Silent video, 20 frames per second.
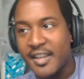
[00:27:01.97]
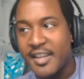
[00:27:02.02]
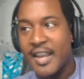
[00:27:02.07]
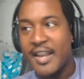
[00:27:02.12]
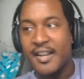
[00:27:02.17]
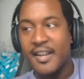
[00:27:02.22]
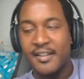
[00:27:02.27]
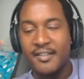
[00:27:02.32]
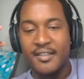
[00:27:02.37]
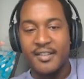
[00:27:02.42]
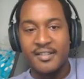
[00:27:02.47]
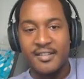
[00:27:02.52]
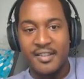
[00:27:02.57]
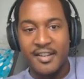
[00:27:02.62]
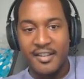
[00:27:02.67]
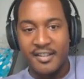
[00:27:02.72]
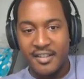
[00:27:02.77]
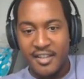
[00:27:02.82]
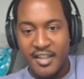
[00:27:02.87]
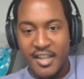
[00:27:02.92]
getting this,
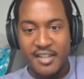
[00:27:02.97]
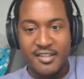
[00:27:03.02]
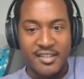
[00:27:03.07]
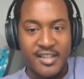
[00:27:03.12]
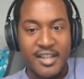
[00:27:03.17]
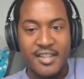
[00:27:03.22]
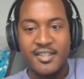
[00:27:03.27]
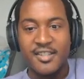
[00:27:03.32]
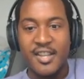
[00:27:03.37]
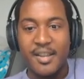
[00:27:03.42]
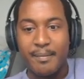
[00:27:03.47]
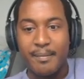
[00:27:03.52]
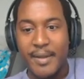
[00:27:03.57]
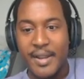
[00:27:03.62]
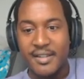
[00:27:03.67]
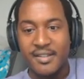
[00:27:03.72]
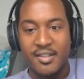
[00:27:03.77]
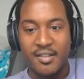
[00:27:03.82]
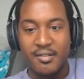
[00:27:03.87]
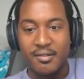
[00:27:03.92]
like, sensei
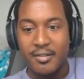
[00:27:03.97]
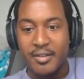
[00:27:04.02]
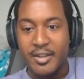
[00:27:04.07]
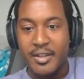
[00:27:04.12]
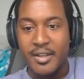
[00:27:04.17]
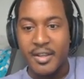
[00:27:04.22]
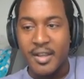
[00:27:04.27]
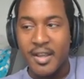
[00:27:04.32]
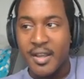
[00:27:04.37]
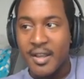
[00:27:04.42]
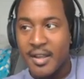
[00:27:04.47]
basically